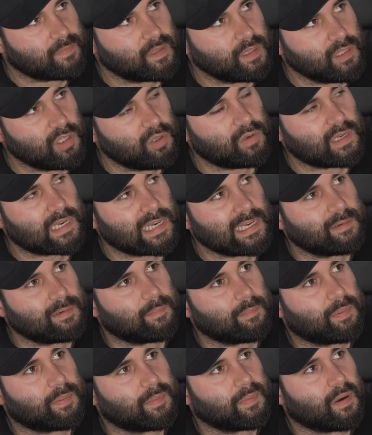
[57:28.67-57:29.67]
UKIP.
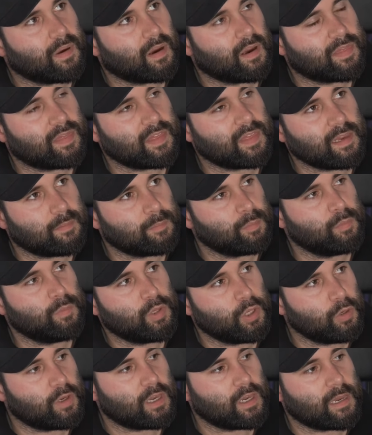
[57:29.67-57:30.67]
I think
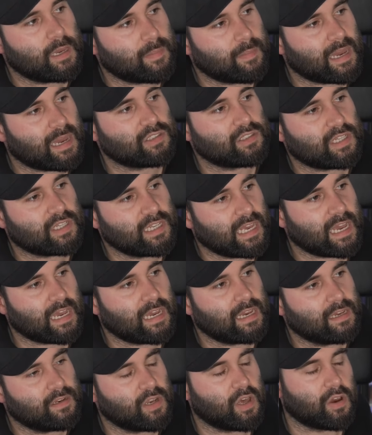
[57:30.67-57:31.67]
UKIP actually
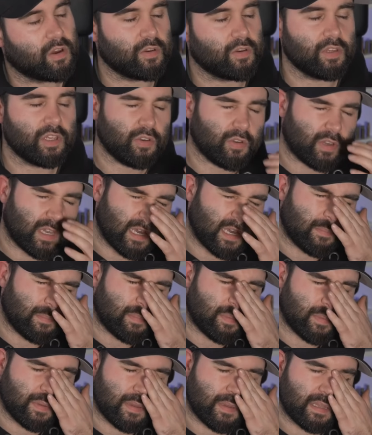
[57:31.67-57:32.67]
had no. UKIP
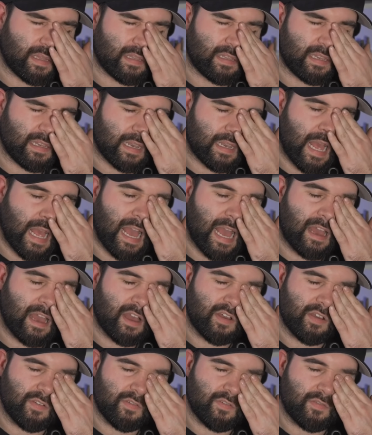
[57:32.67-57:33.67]
didn't
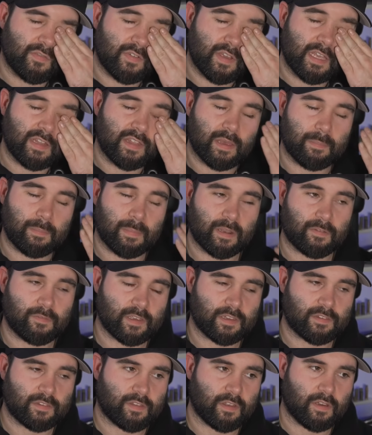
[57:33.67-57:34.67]
have in their
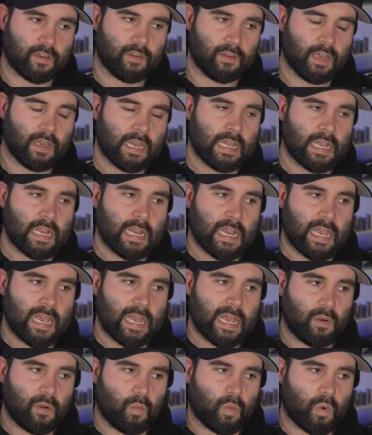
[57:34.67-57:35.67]
manifesto.
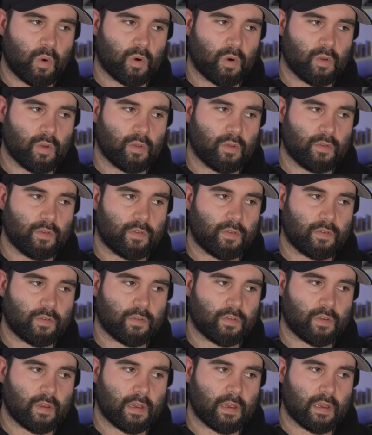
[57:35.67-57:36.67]
It was.
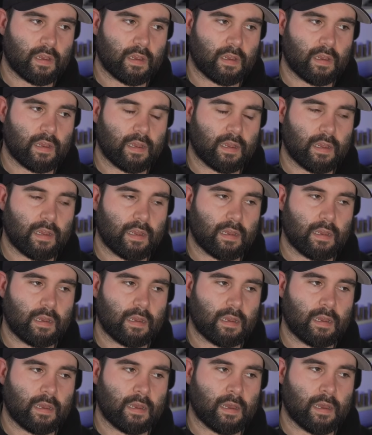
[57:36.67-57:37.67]

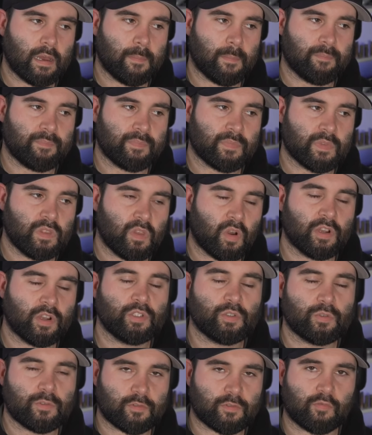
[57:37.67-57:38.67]

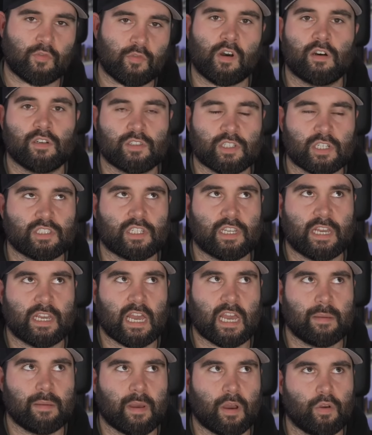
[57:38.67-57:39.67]
Nigel Farage actually
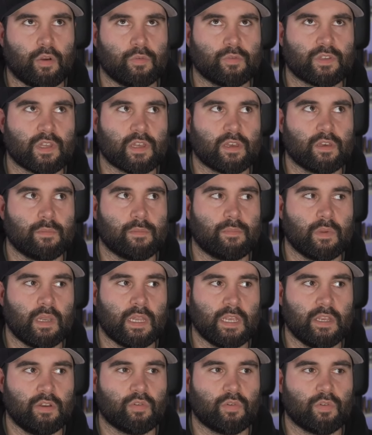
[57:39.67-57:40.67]
came out, he was the
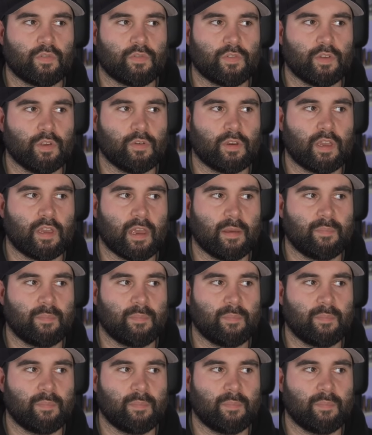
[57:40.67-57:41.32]
leader of UKIP,